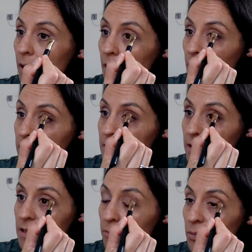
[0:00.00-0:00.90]
I like to
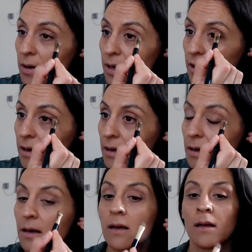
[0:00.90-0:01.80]
actually bring
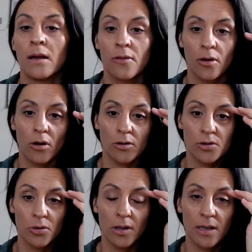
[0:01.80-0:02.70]
the
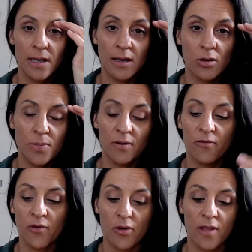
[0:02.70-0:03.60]
contour a little bit
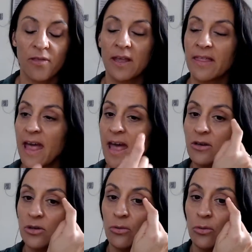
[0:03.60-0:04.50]
further than the
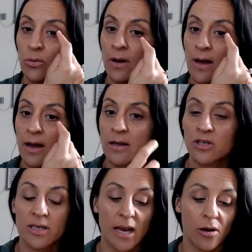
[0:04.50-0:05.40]
actual
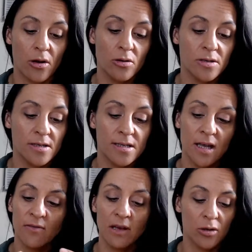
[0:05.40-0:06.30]
shadow, just to
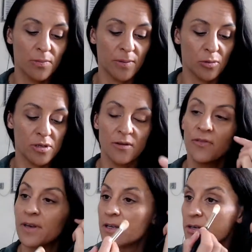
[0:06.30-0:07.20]
give a little bit more
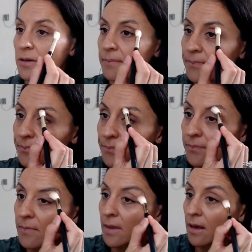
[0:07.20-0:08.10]
definition.
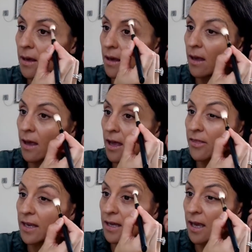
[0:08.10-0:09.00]
And
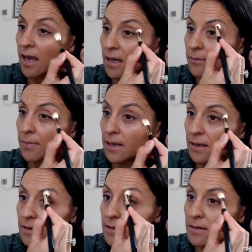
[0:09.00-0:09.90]
then again,
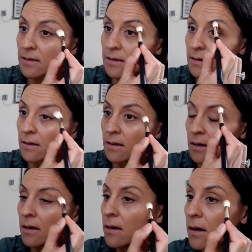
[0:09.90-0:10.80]
blend
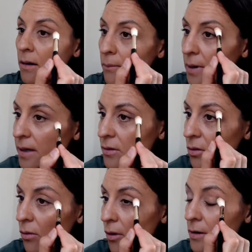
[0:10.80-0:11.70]

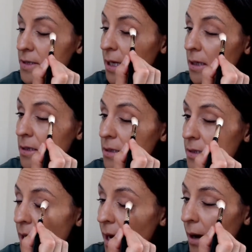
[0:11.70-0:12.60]
all those edges
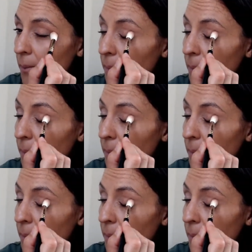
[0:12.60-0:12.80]
out.